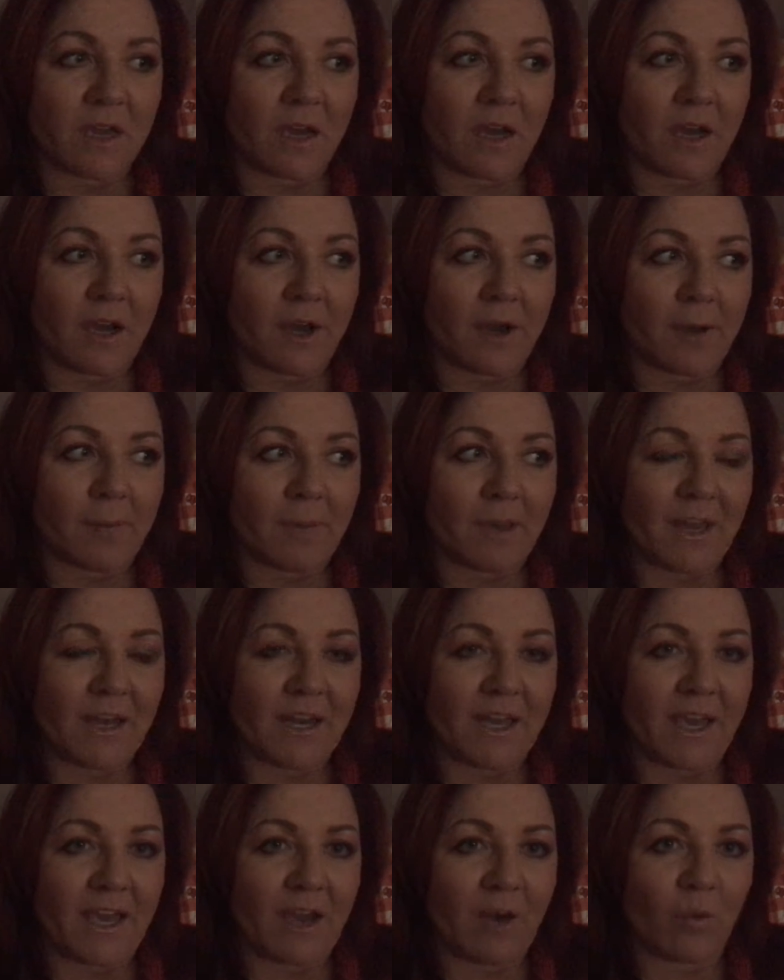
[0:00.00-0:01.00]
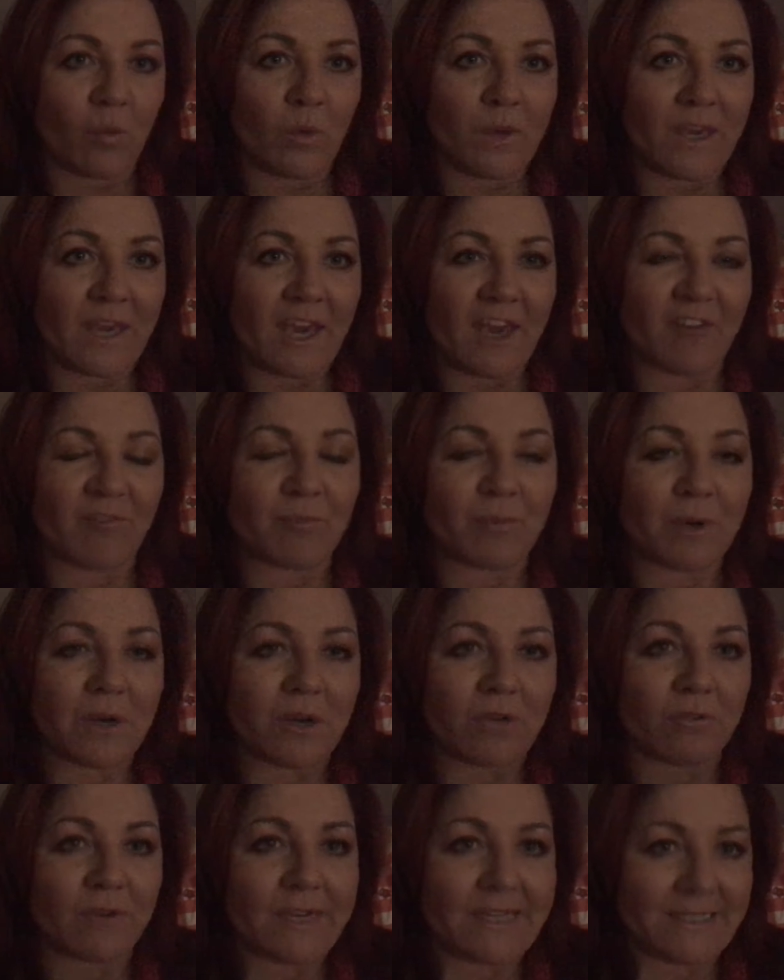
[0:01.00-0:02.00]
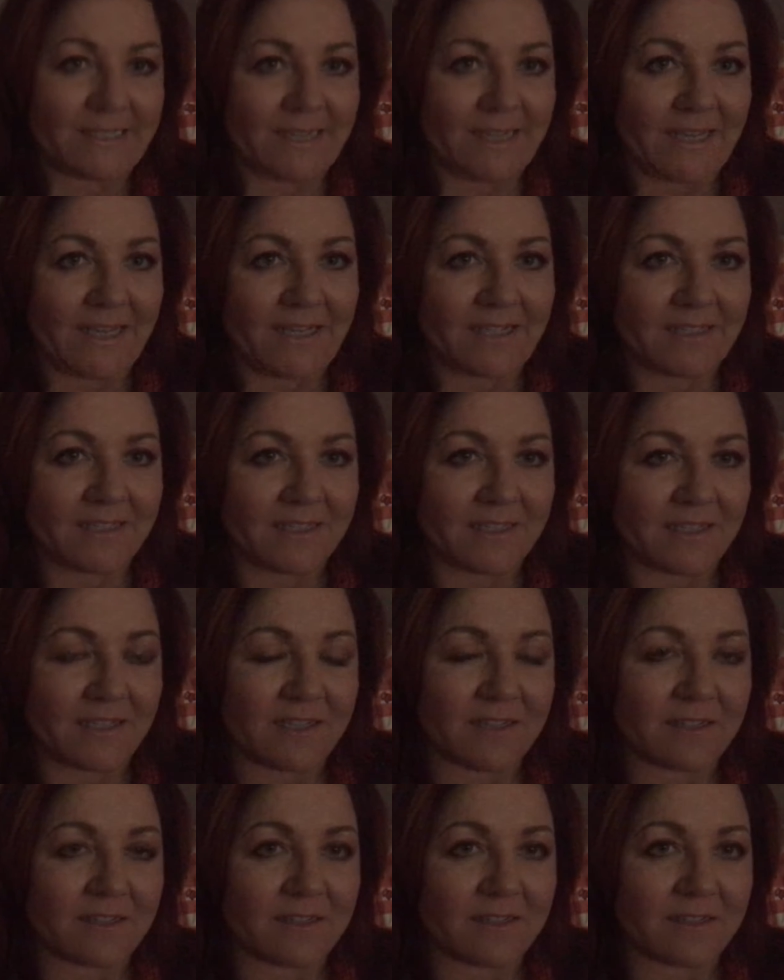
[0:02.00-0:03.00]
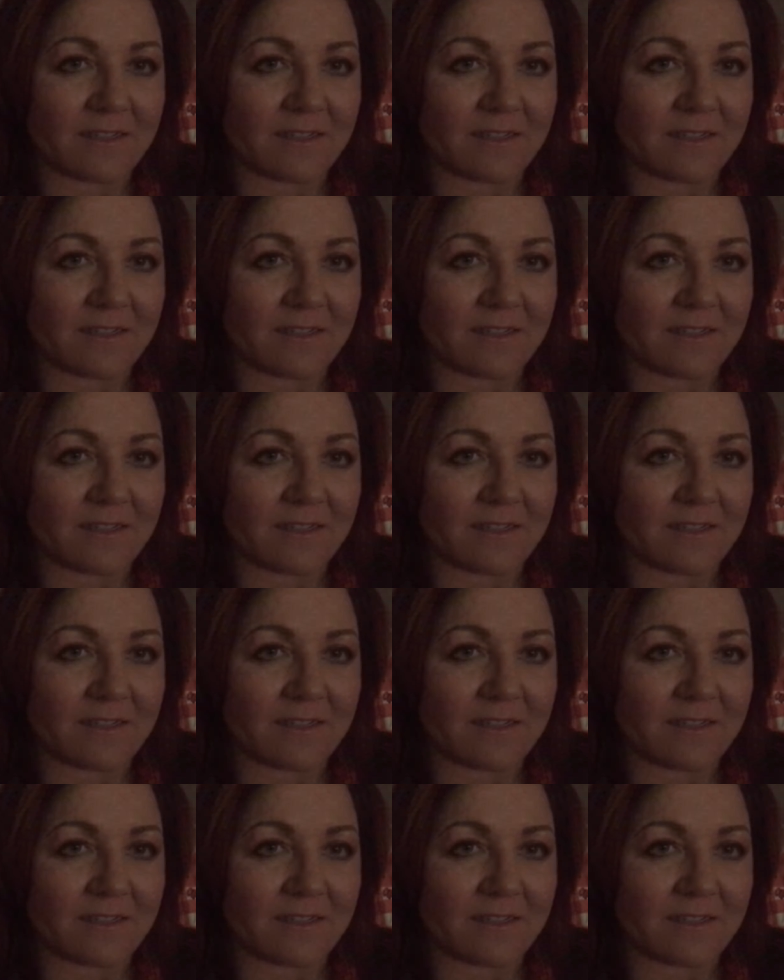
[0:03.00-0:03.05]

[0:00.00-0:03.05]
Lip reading: and how we have progressed as a